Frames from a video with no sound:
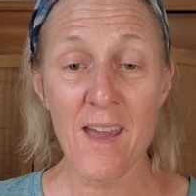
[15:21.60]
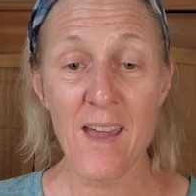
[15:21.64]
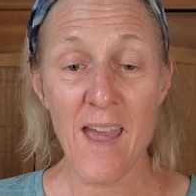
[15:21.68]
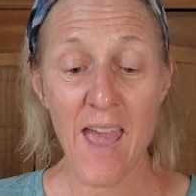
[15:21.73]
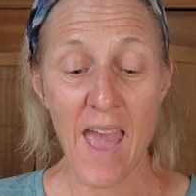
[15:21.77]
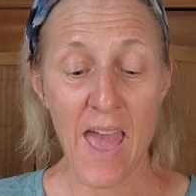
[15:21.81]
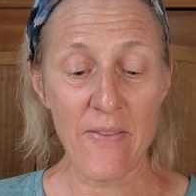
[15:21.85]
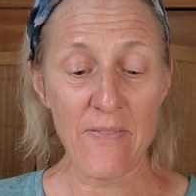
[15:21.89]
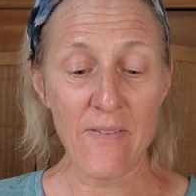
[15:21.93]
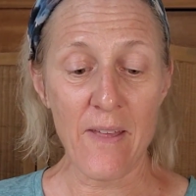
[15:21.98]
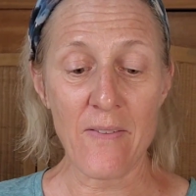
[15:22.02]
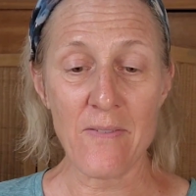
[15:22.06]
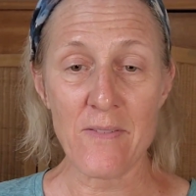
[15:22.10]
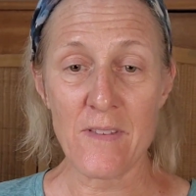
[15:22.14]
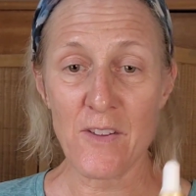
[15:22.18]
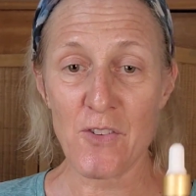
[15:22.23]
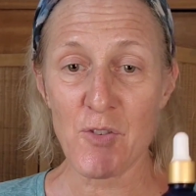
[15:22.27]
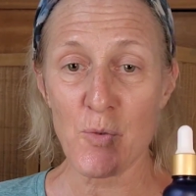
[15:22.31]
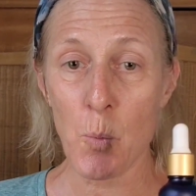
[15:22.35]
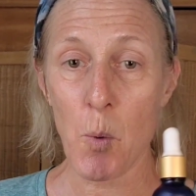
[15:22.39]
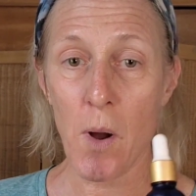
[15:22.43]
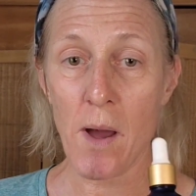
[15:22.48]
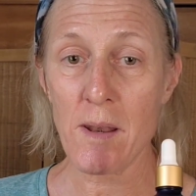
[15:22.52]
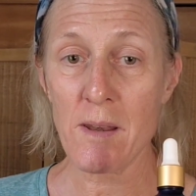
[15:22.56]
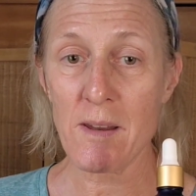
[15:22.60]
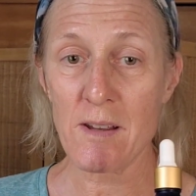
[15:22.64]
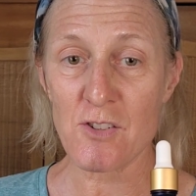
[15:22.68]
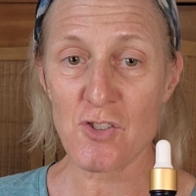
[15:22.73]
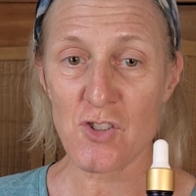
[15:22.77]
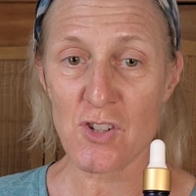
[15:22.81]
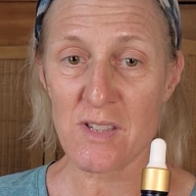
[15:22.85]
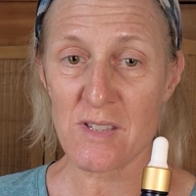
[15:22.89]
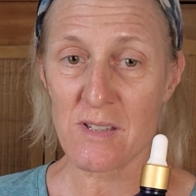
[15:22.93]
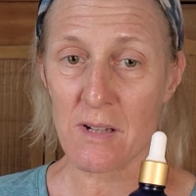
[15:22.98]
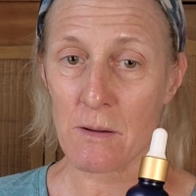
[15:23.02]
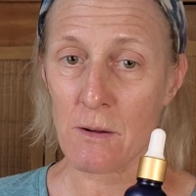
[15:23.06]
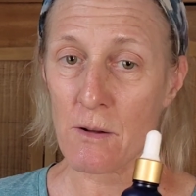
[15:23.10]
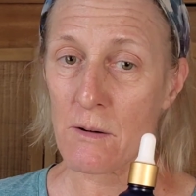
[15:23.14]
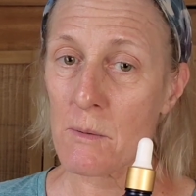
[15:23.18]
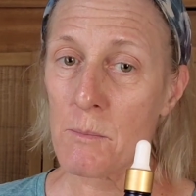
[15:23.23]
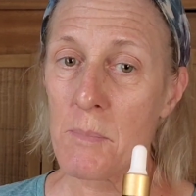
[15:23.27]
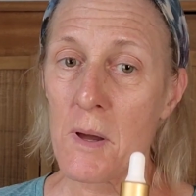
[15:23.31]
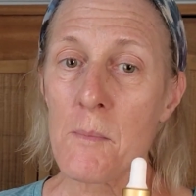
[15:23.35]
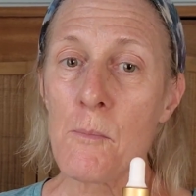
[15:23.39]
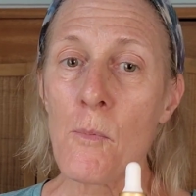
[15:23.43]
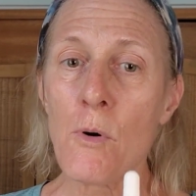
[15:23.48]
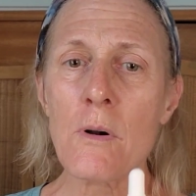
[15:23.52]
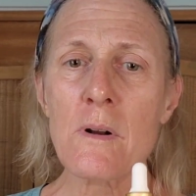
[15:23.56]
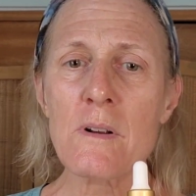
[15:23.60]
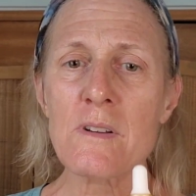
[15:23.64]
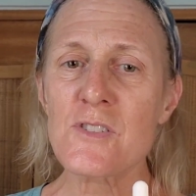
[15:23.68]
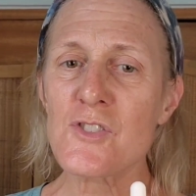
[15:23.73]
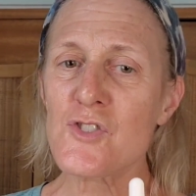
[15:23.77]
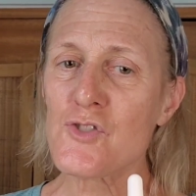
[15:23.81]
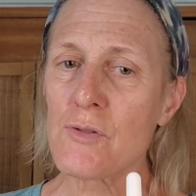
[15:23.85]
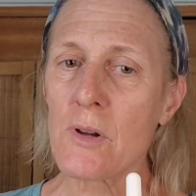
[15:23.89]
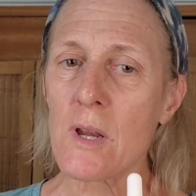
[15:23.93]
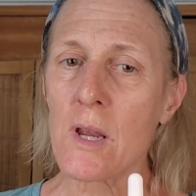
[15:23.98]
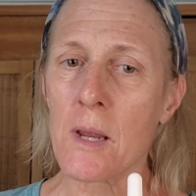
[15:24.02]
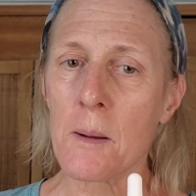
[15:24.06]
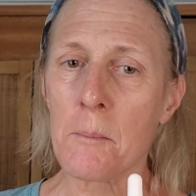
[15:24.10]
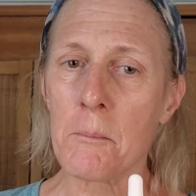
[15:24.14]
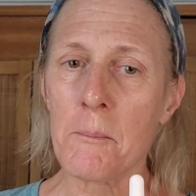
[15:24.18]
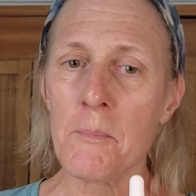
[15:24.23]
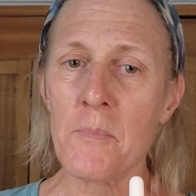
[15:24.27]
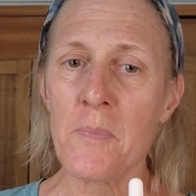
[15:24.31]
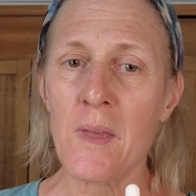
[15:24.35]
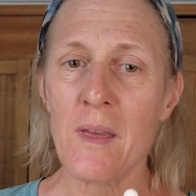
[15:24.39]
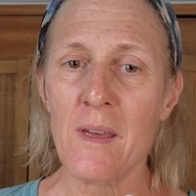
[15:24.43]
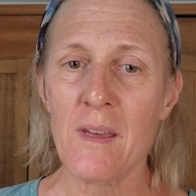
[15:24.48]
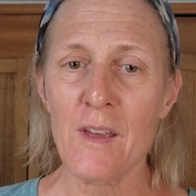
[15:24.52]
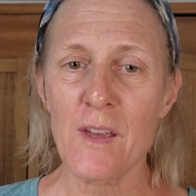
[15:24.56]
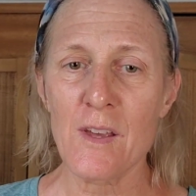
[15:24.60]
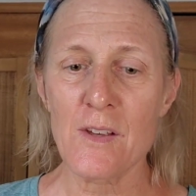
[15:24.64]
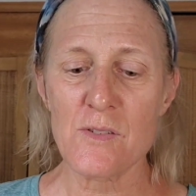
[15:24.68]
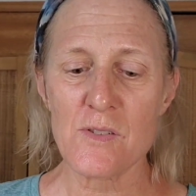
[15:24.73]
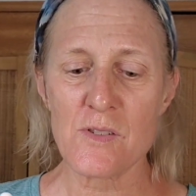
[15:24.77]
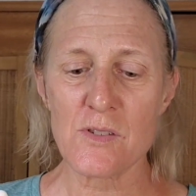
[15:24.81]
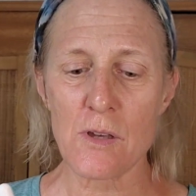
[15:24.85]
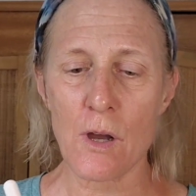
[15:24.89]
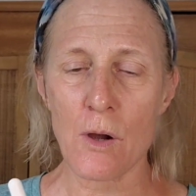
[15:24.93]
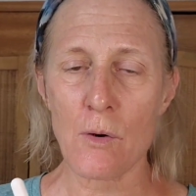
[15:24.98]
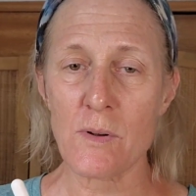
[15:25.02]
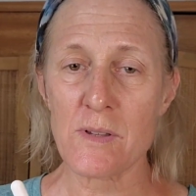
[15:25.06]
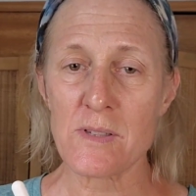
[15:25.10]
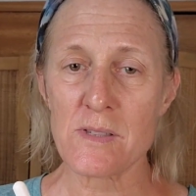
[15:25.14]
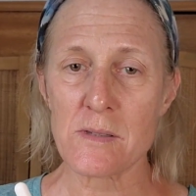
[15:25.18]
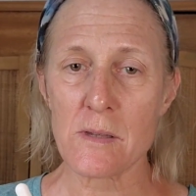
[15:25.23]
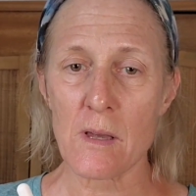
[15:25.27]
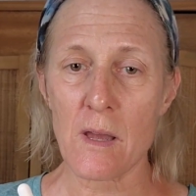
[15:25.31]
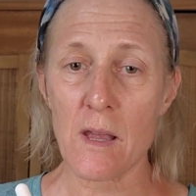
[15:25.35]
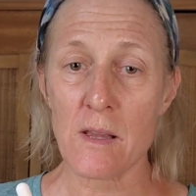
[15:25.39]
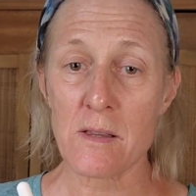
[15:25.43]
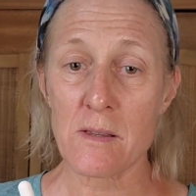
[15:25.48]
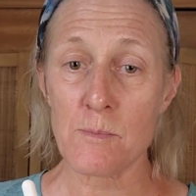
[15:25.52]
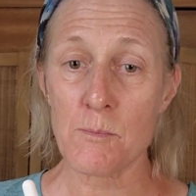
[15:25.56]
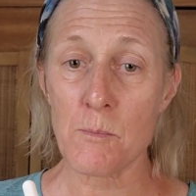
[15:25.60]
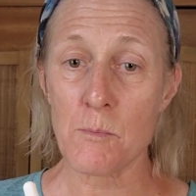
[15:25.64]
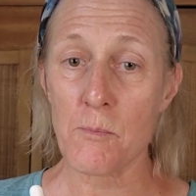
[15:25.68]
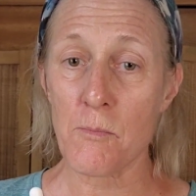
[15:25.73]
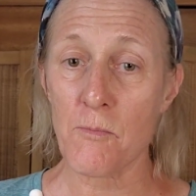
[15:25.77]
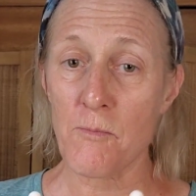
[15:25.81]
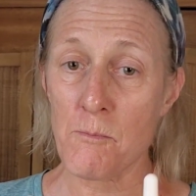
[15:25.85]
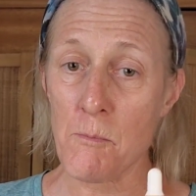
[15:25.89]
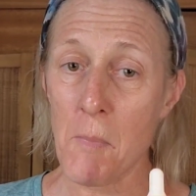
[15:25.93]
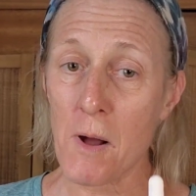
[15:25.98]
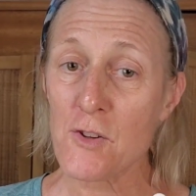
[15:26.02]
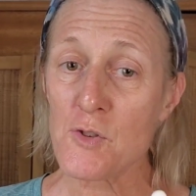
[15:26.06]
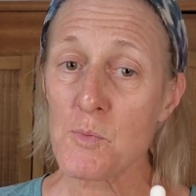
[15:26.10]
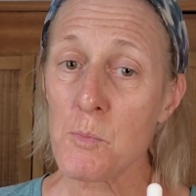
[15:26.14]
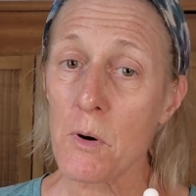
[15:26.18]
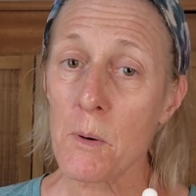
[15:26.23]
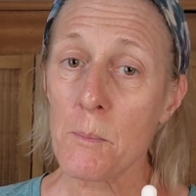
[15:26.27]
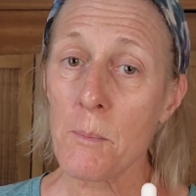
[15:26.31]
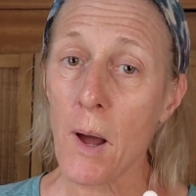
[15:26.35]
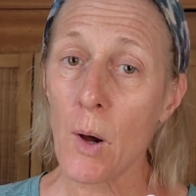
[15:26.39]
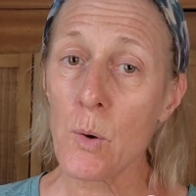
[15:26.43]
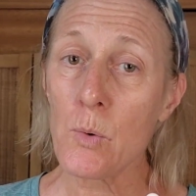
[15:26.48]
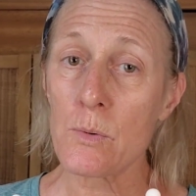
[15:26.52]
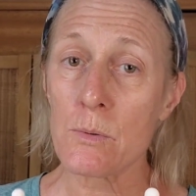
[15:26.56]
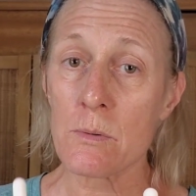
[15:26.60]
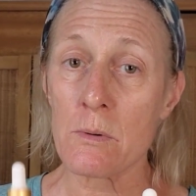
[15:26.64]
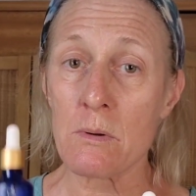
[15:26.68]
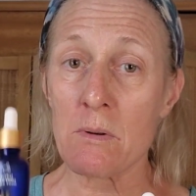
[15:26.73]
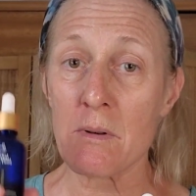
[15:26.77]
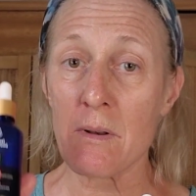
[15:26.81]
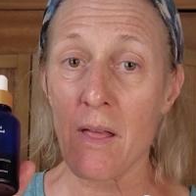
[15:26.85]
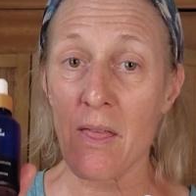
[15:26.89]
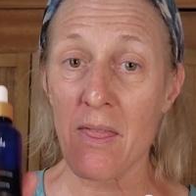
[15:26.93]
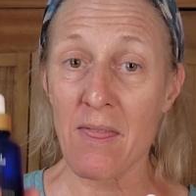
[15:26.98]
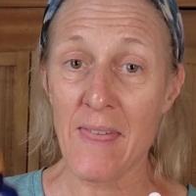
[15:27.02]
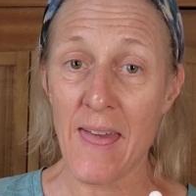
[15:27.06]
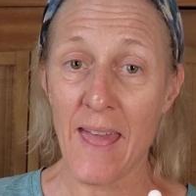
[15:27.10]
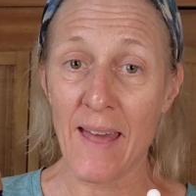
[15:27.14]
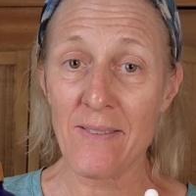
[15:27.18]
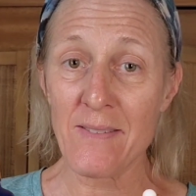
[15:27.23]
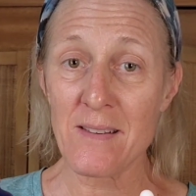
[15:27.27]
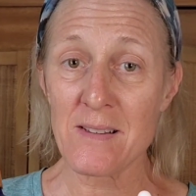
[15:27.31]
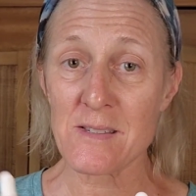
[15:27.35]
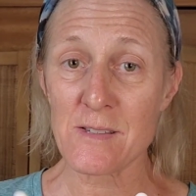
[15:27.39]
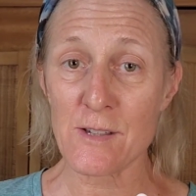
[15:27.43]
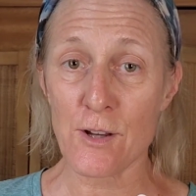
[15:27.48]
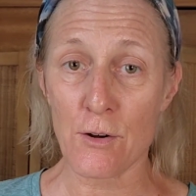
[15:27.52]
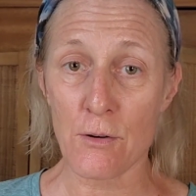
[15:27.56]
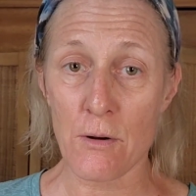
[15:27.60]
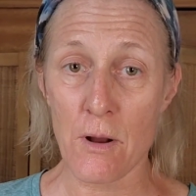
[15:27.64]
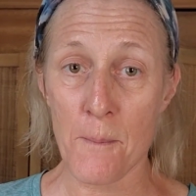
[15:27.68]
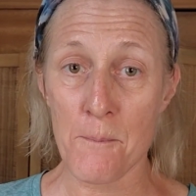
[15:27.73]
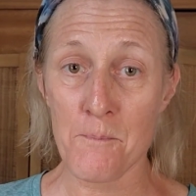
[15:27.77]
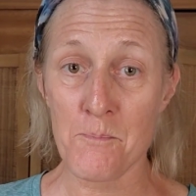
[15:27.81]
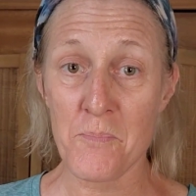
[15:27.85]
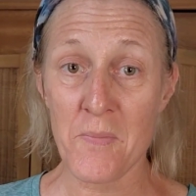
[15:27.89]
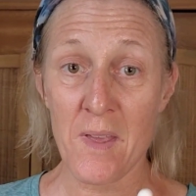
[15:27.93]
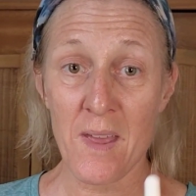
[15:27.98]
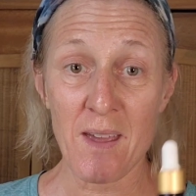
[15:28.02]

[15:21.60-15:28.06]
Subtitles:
And then this one is just a little bit more extreme, so it's much more potent than the serum,